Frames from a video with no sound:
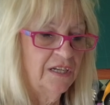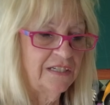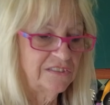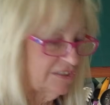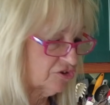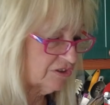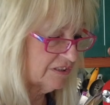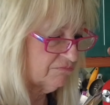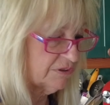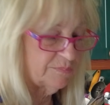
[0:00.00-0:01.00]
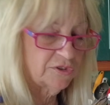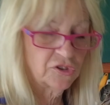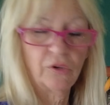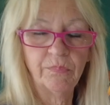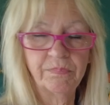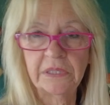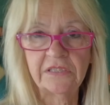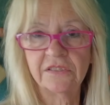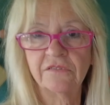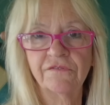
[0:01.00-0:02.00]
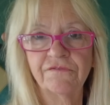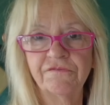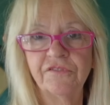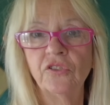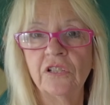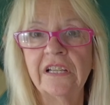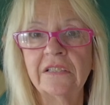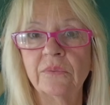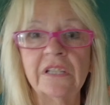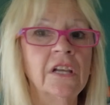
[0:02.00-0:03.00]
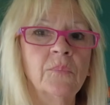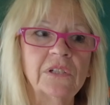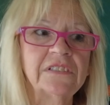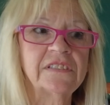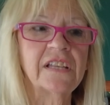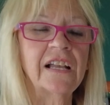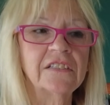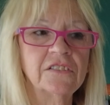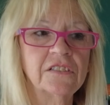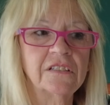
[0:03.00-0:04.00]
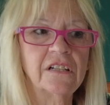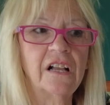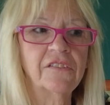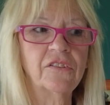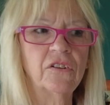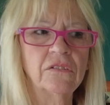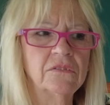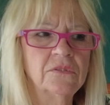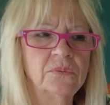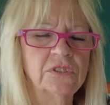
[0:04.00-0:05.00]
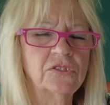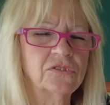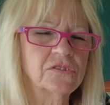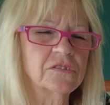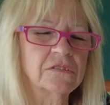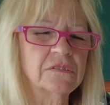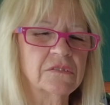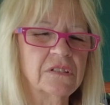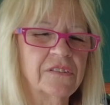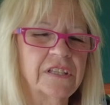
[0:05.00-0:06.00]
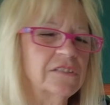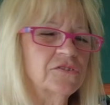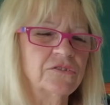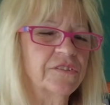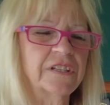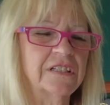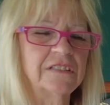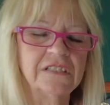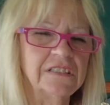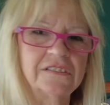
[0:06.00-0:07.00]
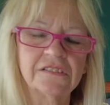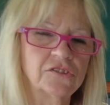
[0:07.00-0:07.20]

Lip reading: I initially ripped the top piece of foil anyway, but I decided, I thought, oh, it doesn't, don't think it needs the